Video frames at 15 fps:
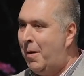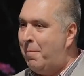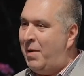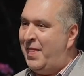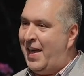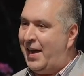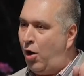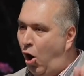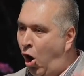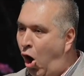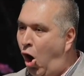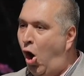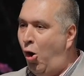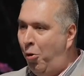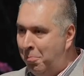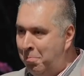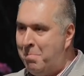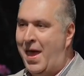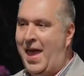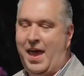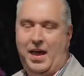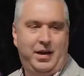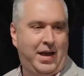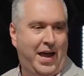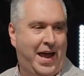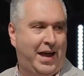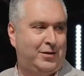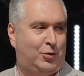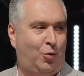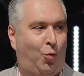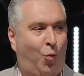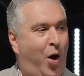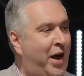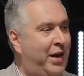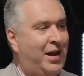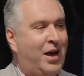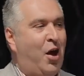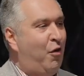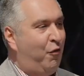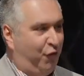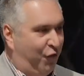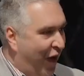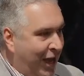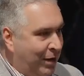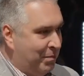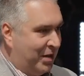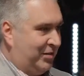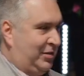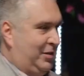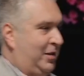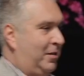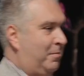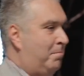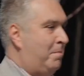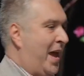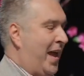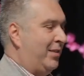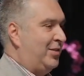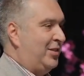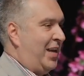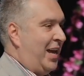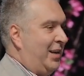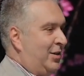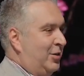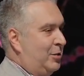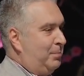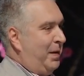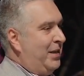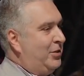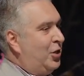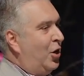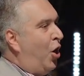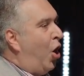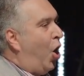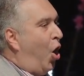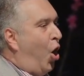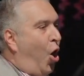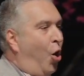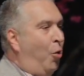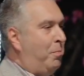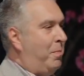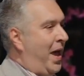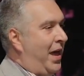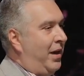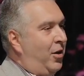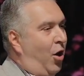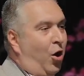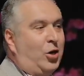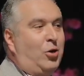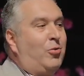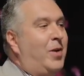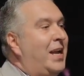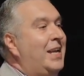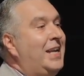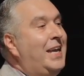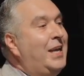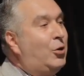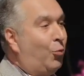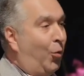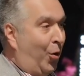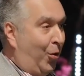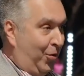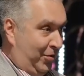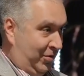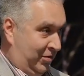But that all men, as one famous man said in a speech, all men are created equal,